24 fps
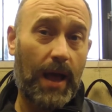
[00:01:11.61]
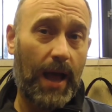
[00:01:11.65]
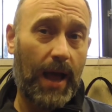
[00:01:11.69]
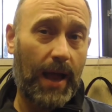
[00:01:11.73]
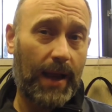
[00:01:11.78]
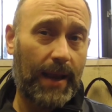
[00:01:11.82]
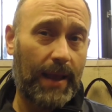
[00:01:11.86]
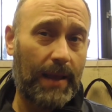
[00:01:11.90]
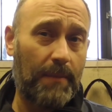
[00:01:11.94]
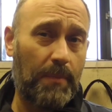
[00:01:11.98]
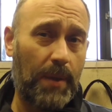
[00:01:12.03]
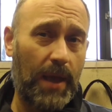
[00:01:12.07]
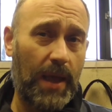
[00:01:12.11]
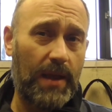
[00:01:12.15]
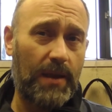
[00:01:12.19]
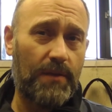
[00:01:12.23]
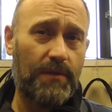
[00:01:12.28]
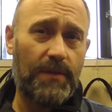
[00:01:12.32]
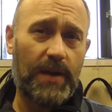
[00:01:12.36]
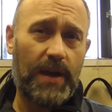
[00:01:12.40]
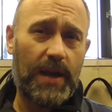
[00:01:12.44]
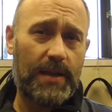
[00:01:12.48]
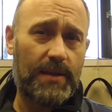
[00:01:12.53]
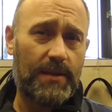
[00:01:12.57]
And I
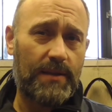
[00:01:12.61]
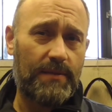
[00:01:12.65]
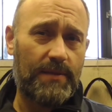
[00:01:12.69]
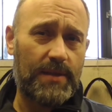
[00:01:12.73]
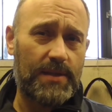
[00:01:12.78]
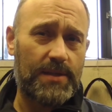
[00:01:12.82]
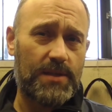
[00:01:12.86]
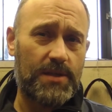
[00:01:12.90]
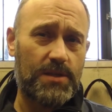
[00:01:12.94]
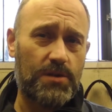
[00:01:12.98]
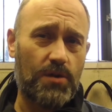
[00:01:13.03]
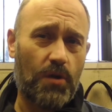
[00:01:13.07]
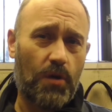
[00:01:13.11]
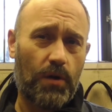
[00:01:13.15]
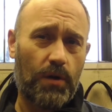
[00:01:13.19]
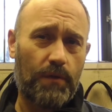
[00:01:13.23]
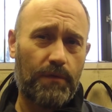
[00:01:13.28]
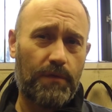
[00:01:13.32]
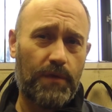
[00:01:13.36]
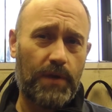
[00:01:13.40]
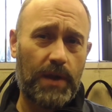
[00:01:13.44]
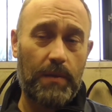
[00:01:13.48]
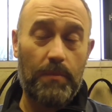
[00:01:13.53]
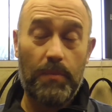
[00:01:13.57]
paid for it. This is not
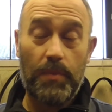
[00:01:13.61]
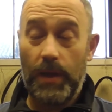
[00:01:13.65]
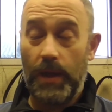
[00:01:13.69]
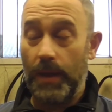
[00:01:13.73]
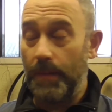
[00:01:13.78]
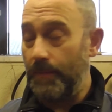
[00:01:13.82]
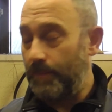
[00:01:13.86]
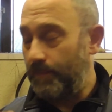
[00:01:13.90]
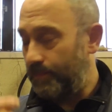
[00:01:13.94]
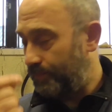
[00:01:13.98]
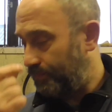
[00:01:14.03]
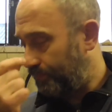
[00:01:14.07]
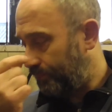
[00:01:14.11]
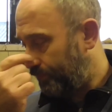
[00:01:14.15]
a freebie.